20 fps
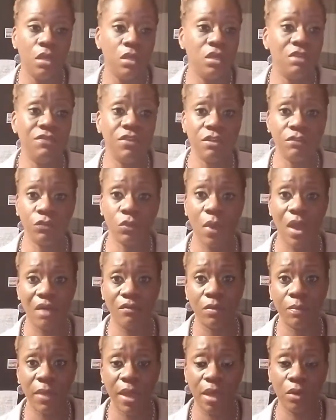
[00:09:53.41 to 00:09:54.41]
Even if you
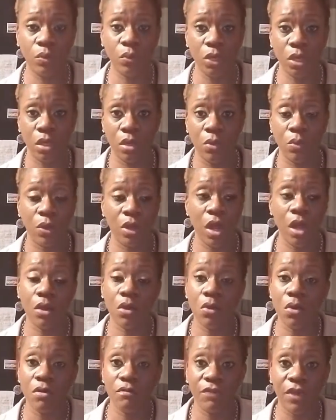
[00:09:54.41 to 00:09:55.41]
have a bad week, when I
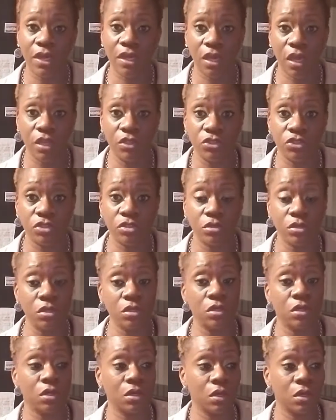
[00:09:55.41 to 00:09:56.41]
go on vacation,
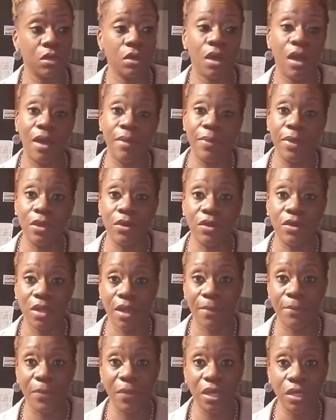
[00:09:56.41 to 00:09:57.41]
look, I pay all
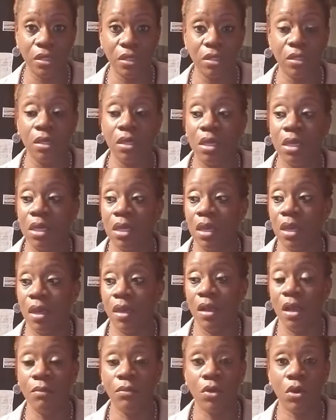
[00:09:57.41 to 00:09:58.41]
that money
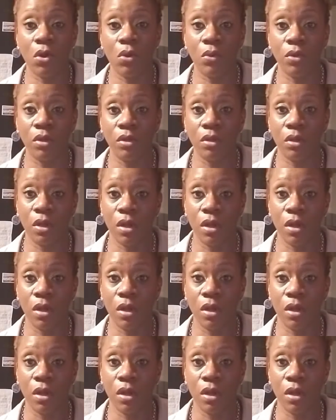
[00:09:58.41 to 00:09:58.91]
and I'm going